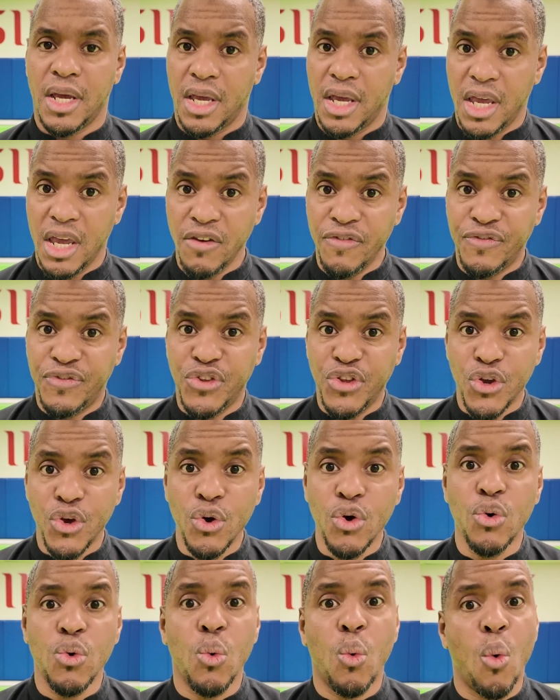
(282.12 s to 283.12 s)
If
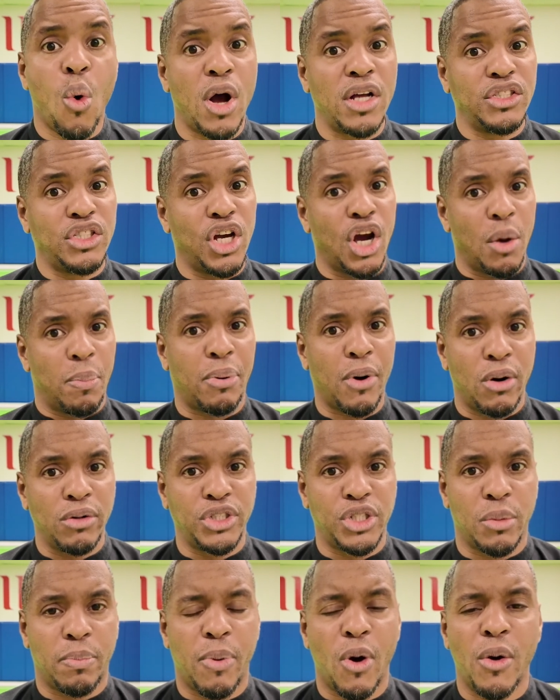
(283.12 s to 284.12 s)
you want to
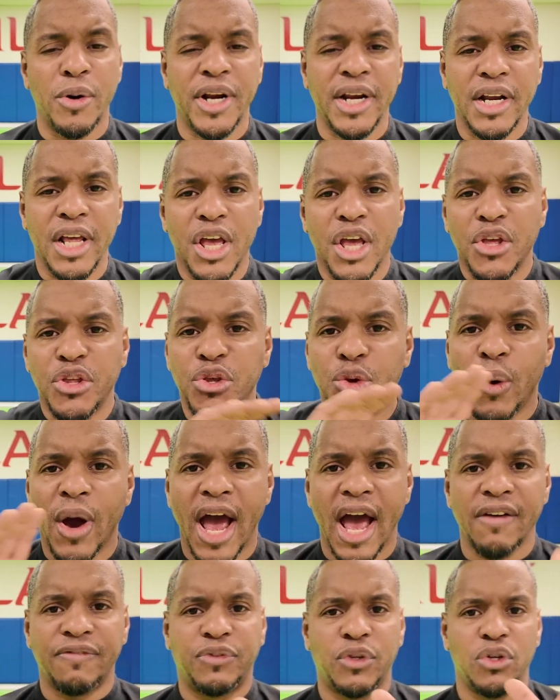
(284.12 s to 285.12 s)
approach your opponent, you
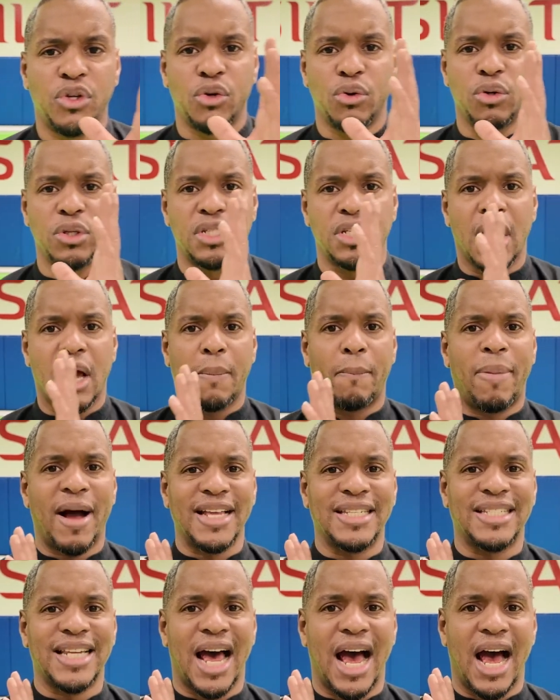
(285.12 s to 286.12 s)
have to use
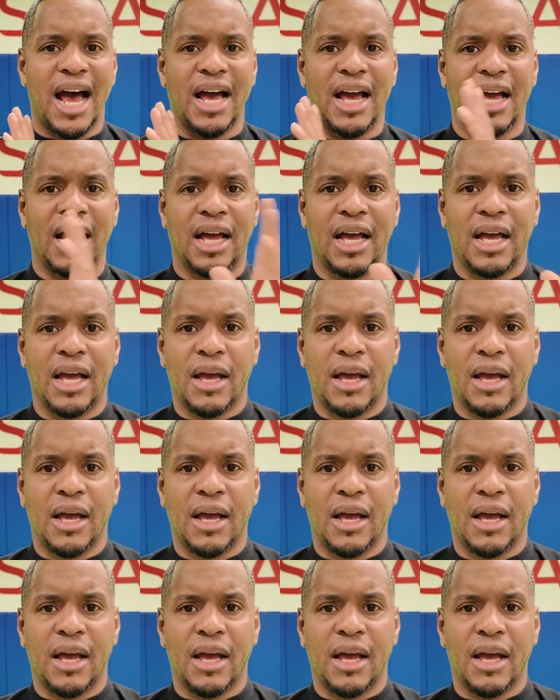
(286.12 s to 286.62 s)
pasang.